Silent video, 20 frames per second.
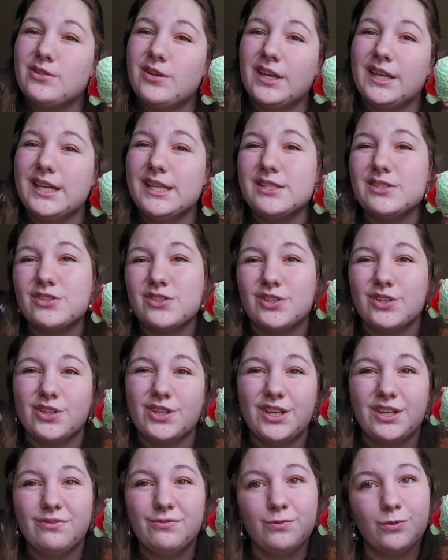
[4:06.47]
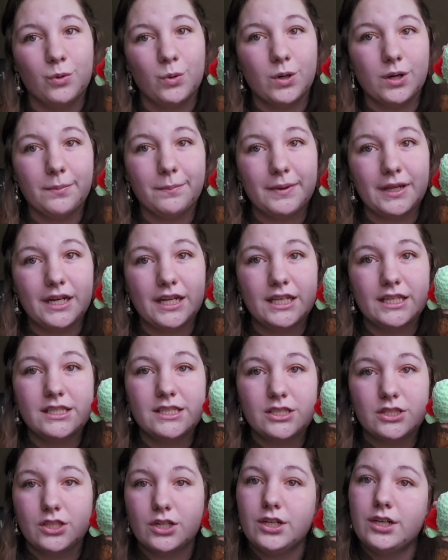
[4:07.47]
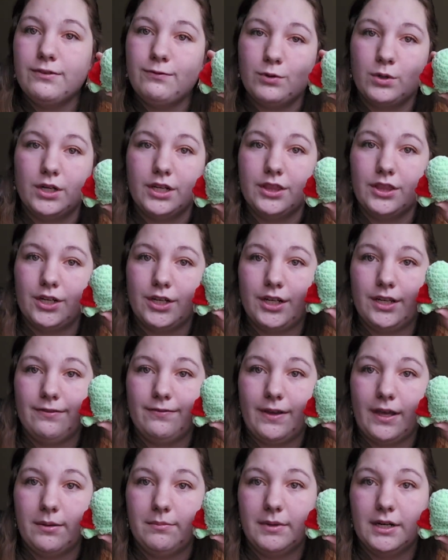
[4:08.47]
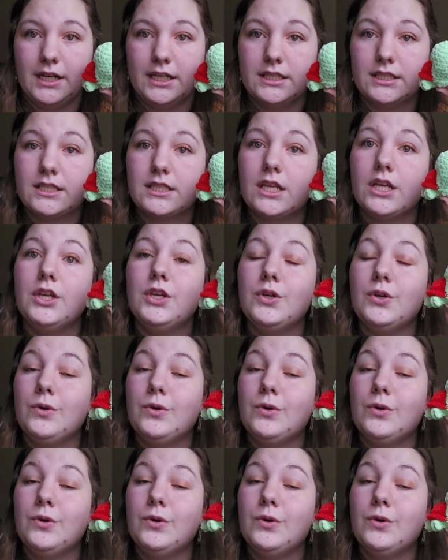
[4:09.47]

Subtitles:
So I guess 34 to 35 minutes,